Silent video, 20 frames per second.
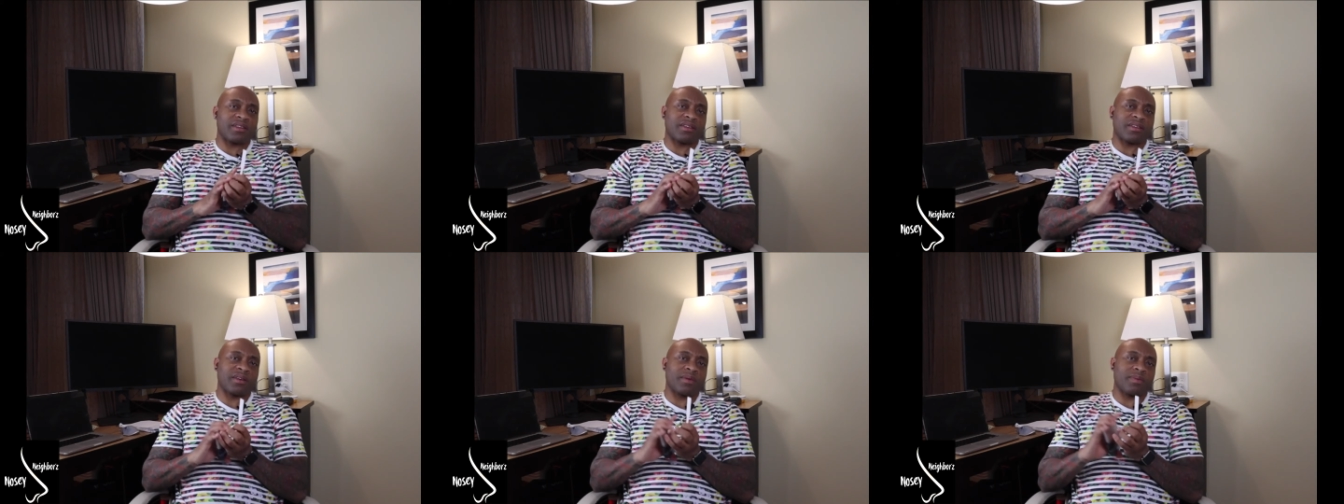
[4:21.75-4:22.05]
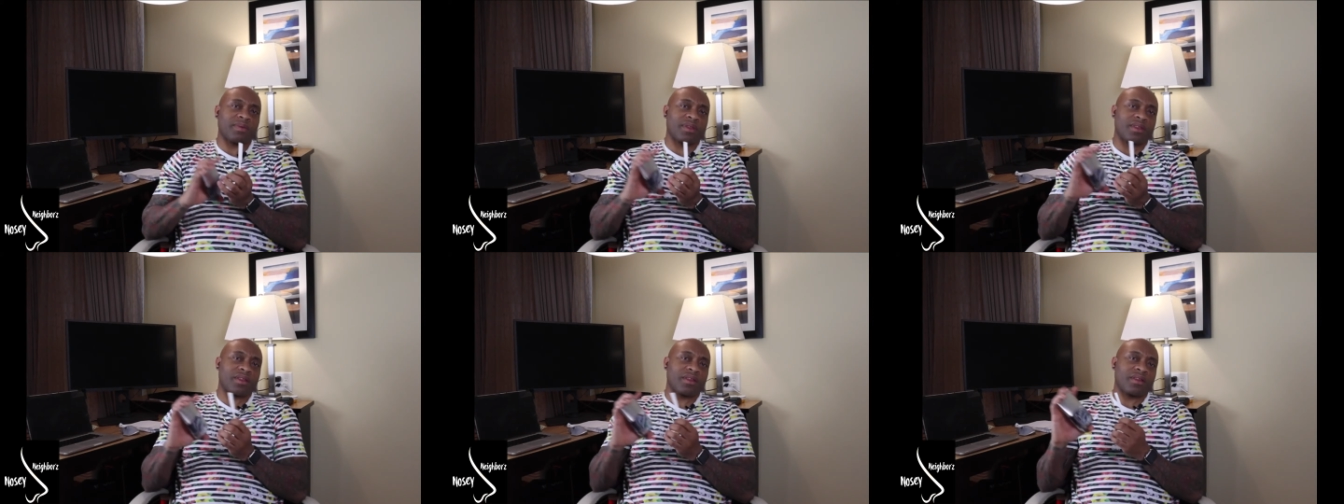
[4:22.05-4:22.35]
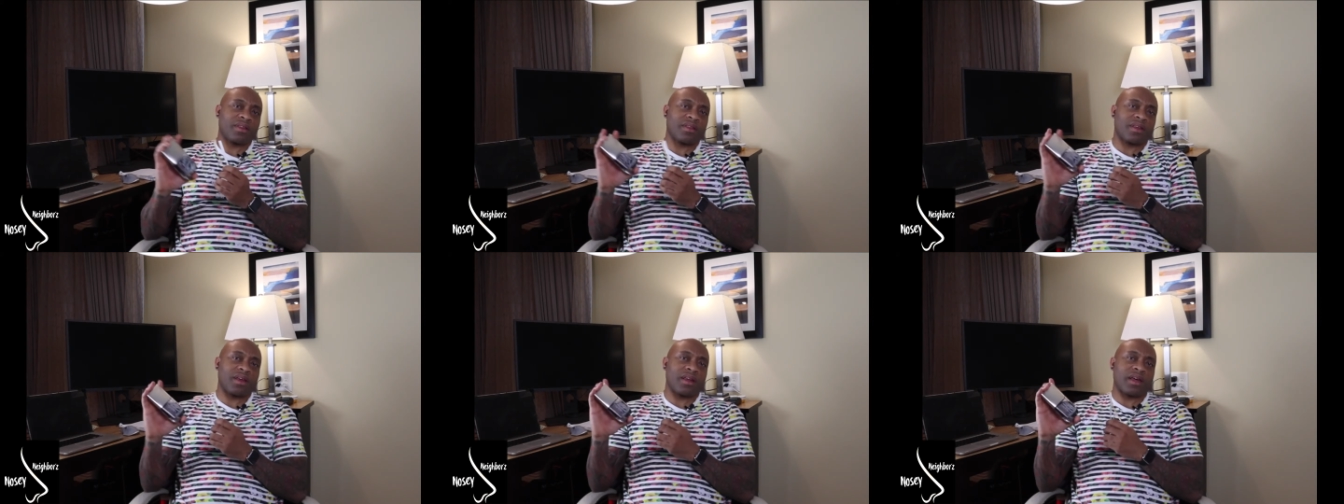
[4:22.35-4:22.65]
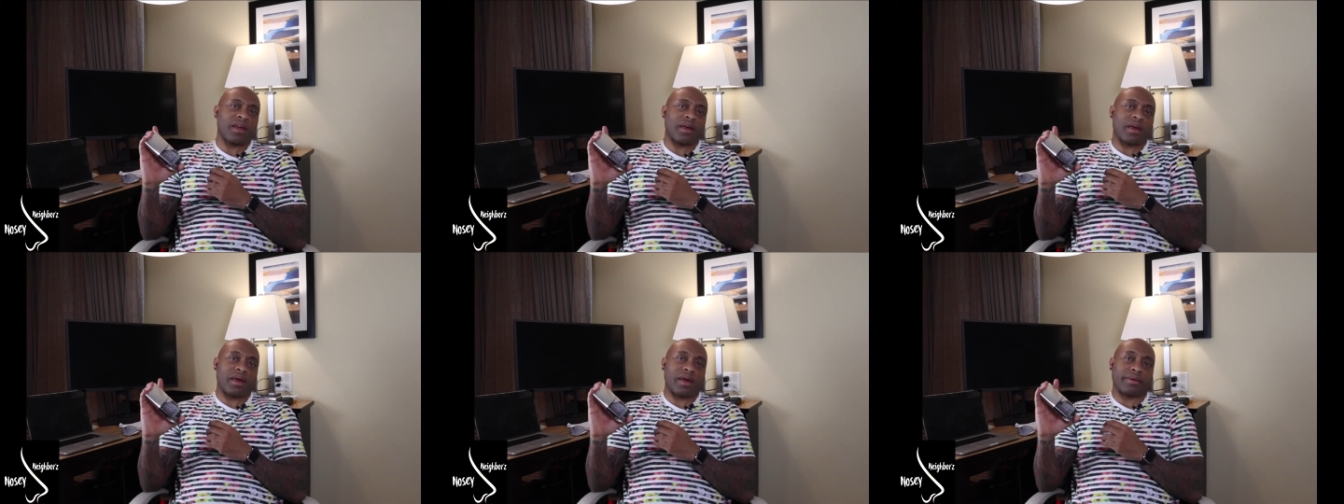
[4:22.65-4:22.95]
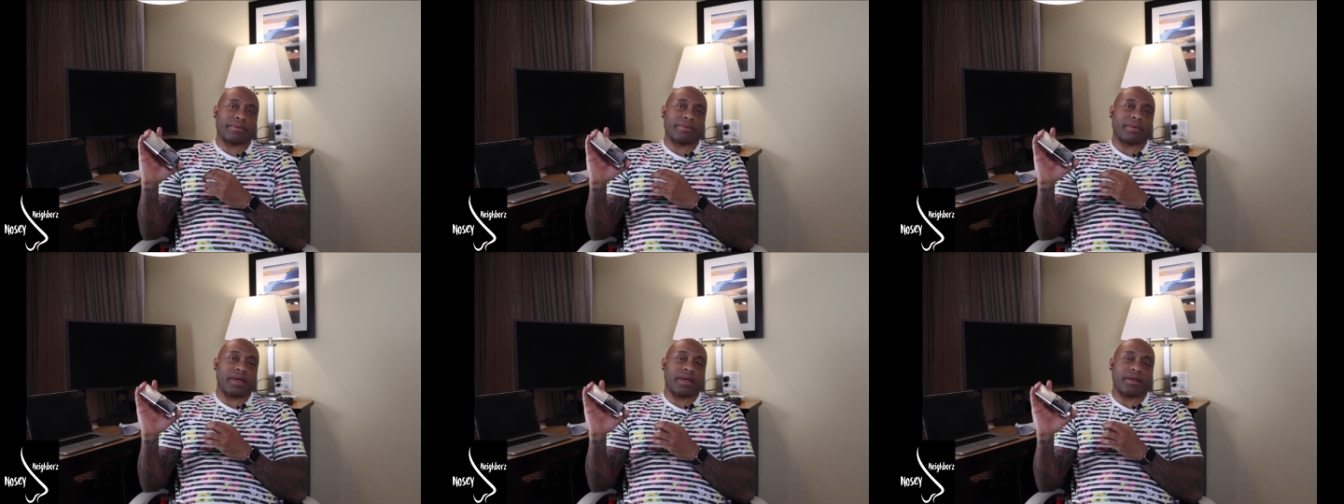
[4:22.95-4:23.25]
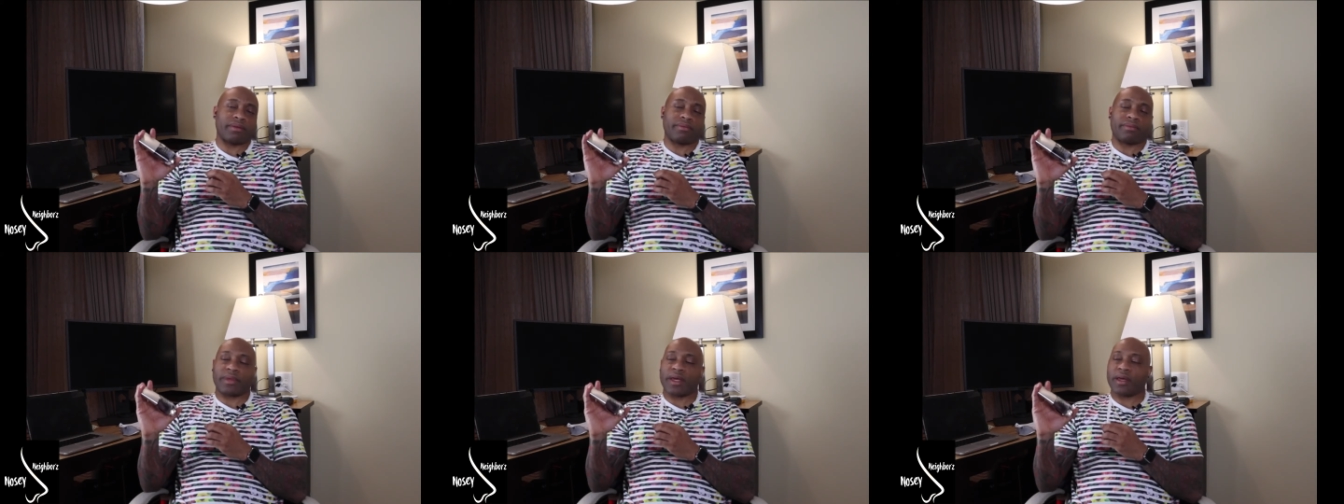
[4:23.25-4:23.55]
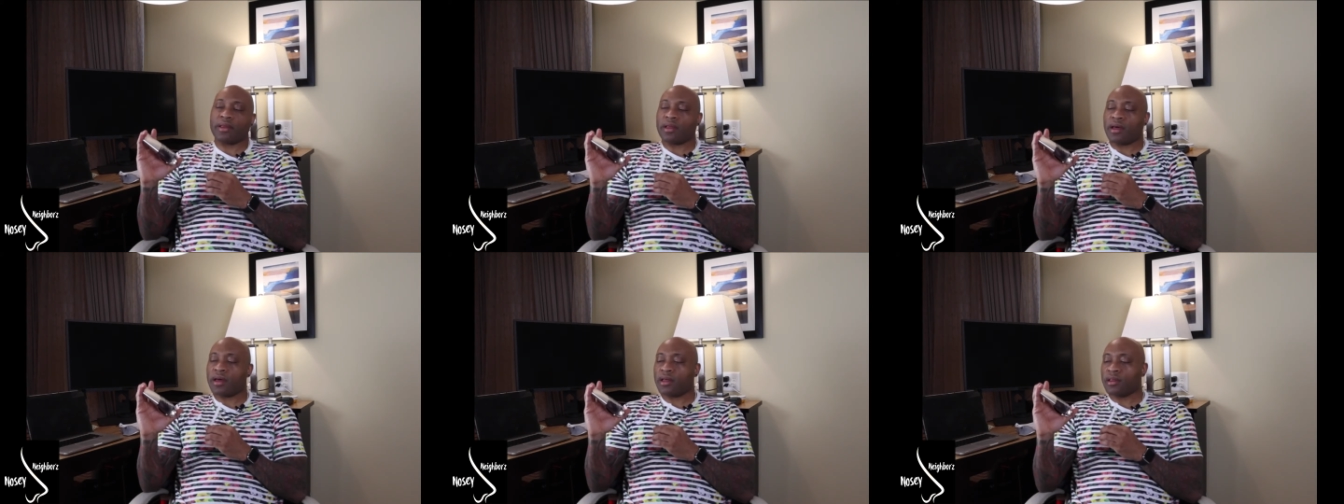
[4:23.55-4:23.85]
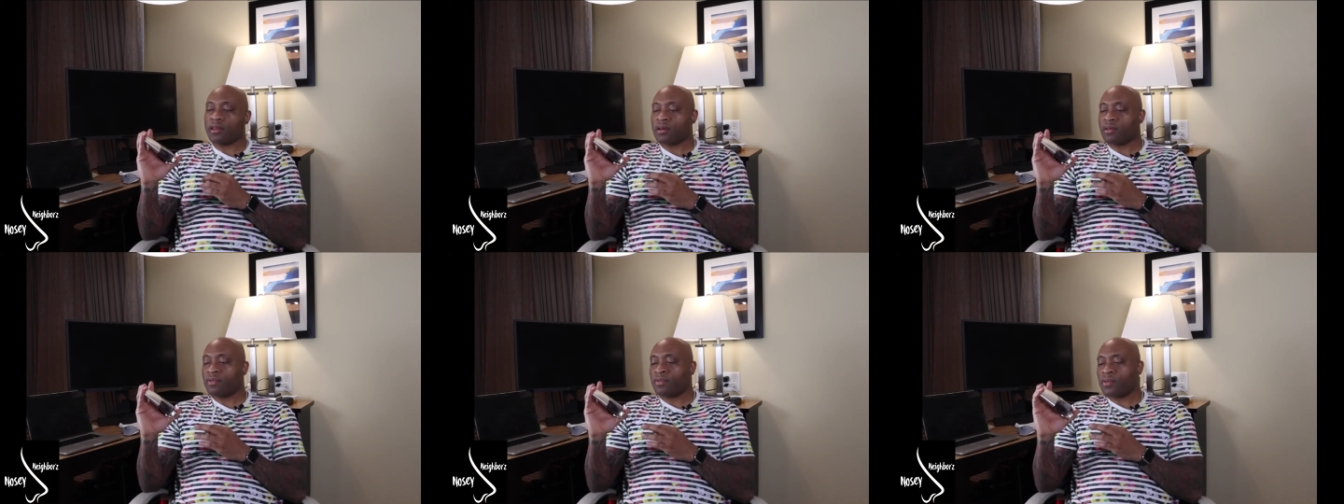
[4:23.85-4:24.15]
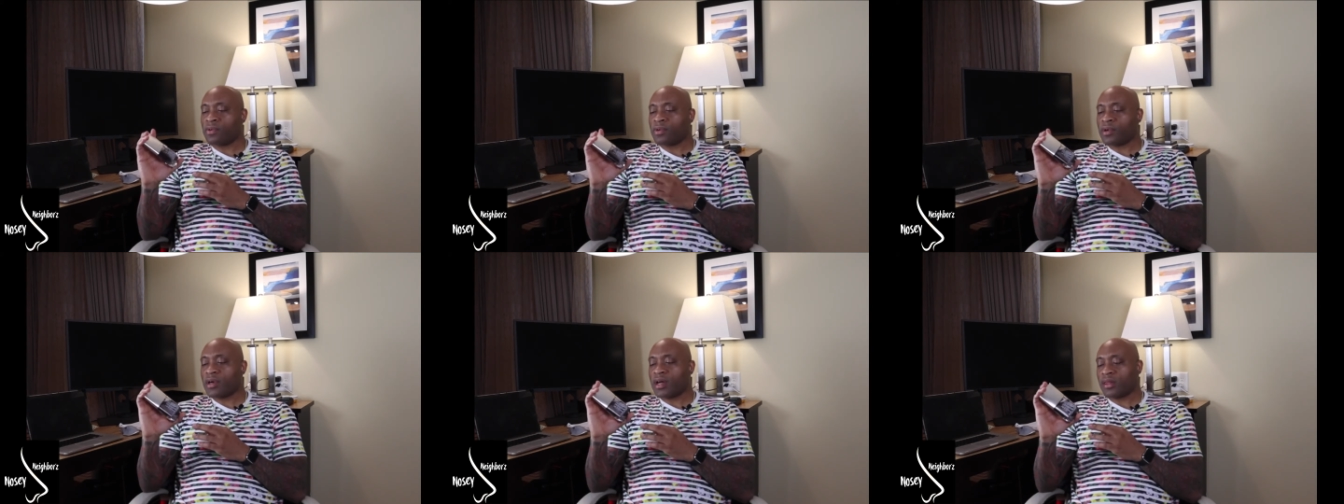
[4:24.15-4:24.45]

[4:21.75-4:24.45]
something that I look for.